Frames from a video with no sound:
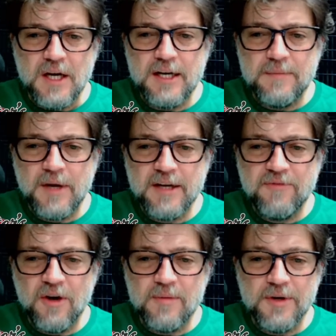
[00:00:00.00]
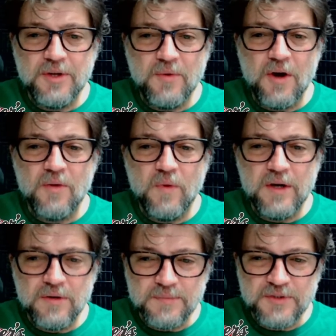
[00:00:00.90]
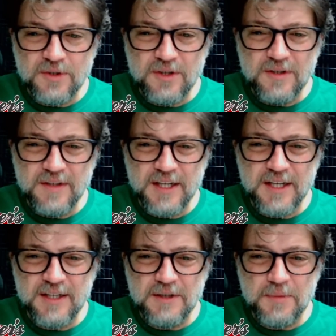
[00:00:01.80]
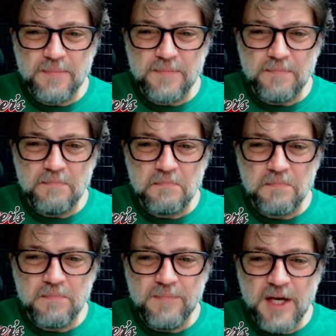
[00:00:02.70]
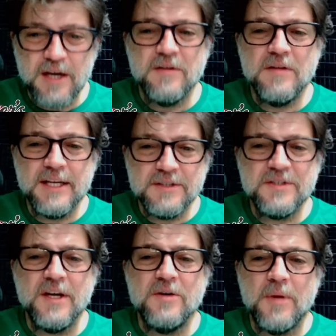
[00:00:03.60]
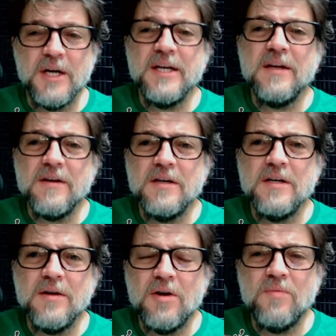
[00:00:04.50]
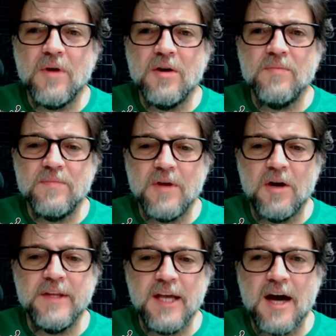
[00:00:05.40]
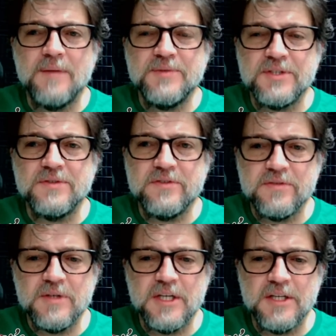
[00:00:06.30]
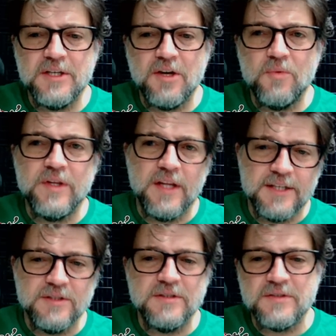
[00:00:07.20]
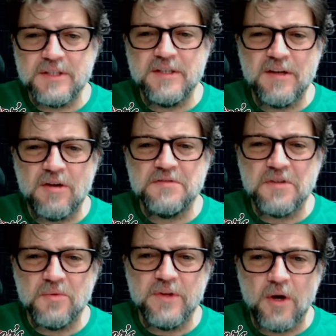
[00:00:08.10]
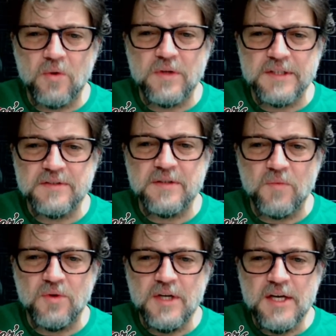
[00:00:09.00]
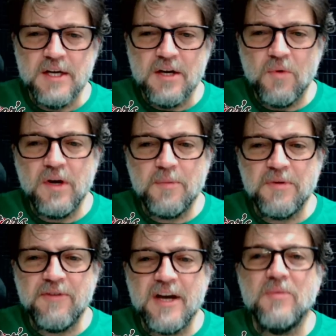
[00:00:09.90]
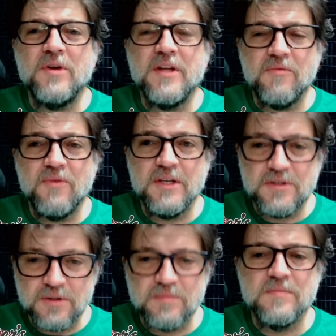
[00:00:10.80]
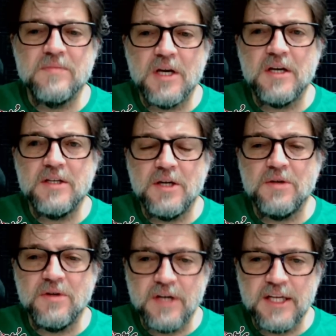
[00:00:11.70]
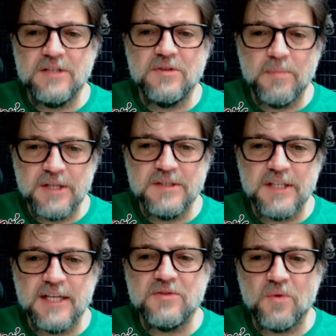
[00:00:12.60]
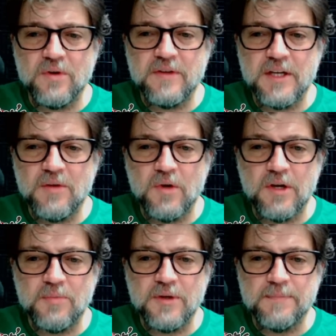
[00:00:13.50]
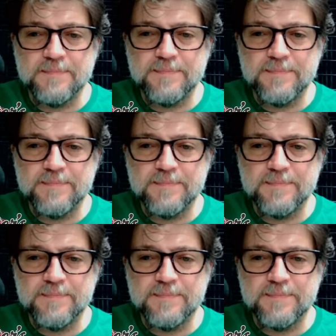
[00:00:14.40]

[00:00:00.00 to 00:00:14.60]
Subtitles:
Mike Farber, you are welcome, sir. Yeah, let us know, Mike, on the options, with Legends and then also with Olin's, and we'll help you find one that fits you, your needs, your budget, that sort of thing. We'll help you.